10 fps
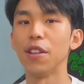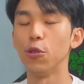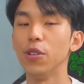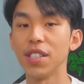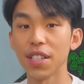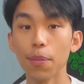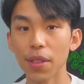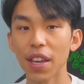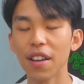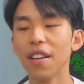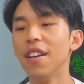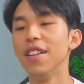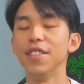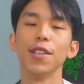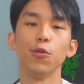and do the same thing
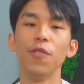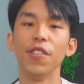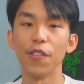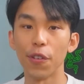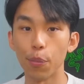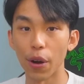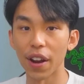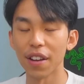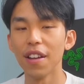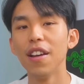just with a different brand.